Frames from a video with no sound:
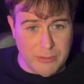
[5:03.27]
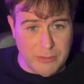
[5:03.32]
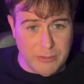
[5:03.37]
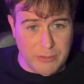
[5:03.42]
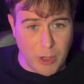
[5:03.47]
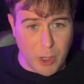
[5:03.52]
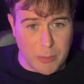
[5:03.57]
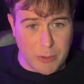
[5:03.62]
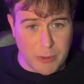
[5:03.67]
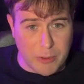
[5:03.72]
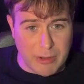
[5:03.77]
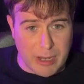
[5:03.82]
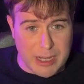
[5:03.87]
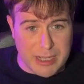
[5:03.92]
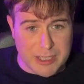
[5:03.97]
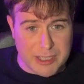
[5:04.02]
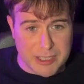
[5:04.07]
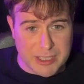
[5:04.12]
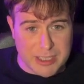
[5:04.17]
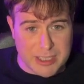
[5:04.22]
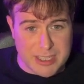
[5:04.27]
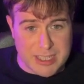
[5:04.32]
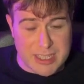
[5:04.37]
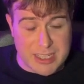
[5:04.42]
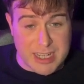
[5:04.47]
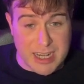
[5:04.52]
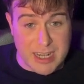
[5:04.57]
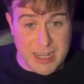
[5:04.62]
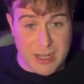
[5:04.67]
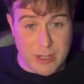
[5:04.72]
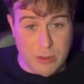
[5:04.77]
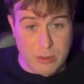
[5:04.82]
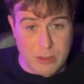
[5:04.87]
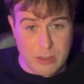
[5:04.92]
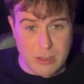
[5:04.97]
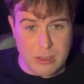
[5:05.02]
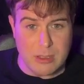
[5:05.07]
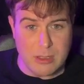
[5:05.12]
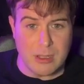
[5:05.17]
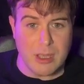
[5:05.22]
Operation
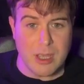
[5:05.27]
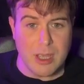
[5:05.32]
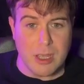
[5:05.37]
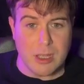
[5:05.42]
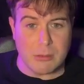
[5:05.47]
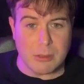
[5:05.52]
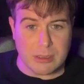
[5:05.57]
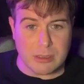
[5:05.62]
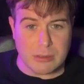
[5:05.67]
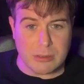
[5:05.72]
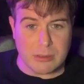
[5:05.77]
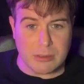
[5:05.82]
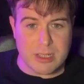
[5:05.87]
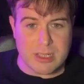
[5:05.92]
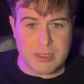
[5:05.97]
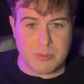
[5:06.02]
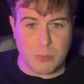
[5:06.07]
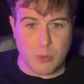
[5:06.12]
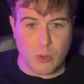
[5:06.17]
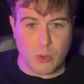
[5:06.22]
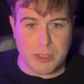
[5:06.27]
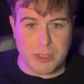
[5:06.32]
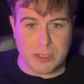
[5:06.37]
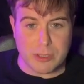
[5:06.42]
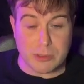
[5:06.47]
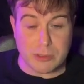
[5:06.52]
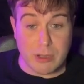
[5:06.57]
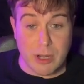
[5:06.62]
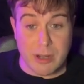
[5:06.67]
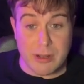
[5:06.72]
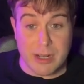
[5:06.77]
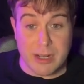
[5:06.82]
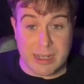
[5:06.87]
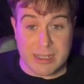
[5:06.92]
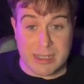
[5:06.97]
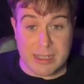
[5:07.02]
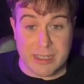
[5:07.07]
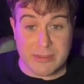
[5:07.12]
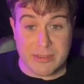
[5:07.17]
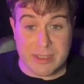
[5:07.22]
Sindor, when cross-border drone
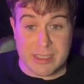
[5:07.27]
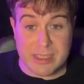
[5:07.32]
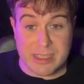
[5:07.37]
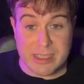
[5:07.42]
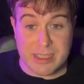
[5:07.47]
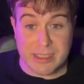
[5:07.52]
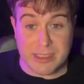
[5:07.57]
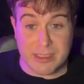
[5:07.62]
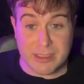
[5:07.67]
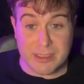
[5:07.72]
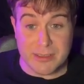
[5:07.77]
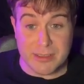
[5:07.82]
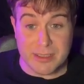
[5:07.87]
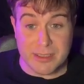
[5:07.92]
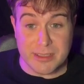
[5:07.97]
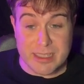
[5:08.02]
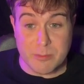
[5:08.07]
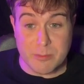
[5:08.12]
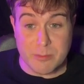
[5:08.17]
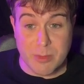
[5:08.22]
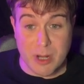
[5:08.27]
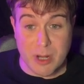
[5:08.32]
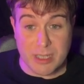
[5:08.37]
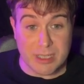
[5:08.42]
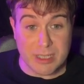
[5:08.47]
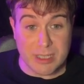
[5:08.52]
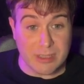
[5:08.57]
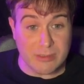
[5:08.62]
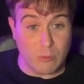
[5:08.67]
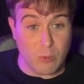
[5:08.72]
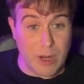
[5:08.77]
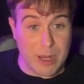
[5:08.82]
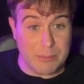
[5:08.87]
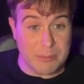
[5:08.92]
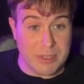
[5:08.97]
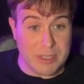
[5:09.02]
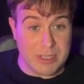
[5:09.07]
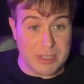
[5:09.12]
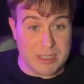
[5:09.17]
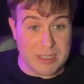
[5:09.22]
activity, including smuggling of
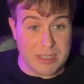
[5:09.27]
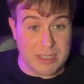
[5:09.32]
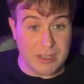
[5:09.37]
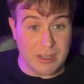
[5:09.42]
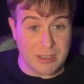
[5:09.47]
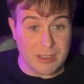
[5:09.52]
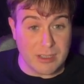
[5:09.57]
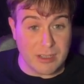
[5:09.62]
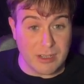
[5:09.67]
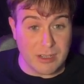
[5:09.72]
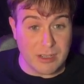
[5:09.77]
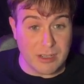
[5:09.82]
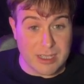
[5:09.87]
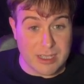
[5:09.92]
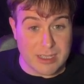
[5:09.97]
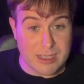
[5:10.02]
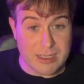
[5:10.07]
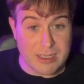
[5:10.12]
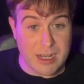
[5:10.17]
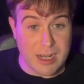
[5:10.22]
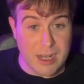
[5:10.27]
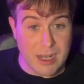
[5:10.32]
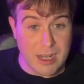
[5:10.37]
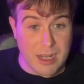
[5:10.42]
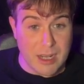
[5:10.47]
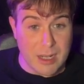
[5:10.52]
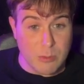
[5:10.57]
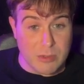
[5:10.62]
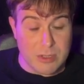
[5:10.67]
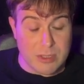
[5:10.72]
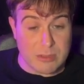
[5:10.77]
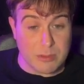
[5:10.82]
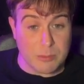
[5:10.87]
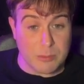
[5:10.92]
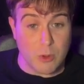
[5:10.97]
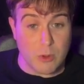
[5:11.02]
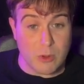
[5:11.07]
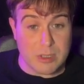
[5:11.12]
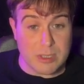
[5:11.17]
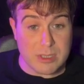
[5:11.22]
weapons and narcotics, was
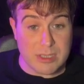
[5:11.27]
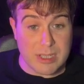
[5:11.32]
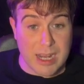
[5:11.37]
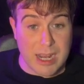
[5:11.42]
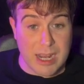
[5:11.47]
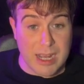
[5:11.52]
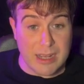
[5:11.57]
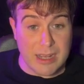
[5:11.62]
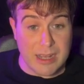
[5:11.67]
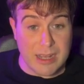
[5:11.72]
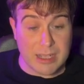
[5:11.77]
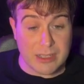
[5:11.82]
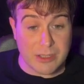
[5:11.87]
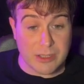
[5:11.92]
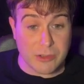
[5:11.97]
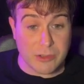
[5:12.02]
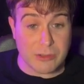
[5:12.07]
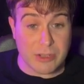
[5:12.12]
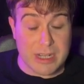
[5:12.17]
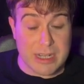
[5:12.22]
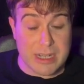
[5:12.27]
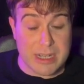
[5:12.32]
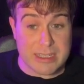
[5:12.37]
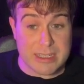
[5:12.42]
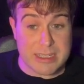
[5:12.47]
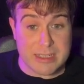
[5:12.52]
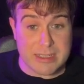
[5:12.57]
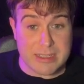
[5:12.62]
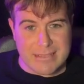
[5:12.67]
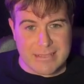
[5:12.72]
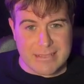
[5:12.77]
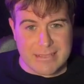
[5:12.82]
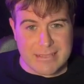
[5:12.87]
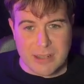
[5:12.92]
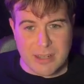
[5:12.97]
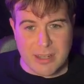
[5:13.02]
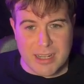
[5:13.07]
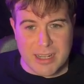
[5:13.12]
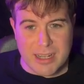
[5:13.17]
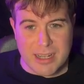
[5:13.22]
reported to have increased.
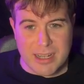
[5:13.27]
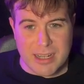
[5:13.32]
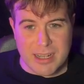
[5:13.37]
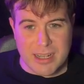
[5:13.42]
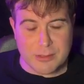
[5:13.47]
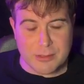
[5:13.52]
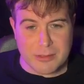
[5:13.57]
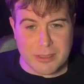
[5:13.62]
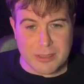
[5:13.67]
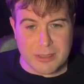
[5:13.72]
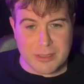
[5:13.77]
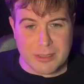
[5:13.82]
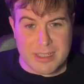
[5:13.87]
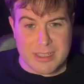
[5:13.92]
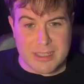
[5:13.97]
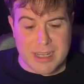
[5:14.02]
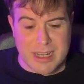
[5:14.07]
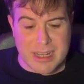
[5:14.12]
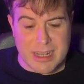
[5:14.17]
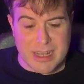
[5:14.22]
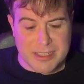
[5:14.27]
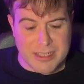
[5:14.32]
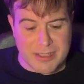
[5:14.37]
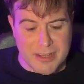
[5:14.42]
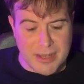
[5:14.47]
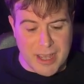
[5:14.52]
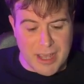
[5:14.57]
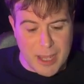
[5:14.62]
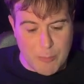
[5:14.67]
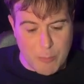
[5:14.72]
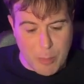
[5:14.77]
Slight editorialisation there.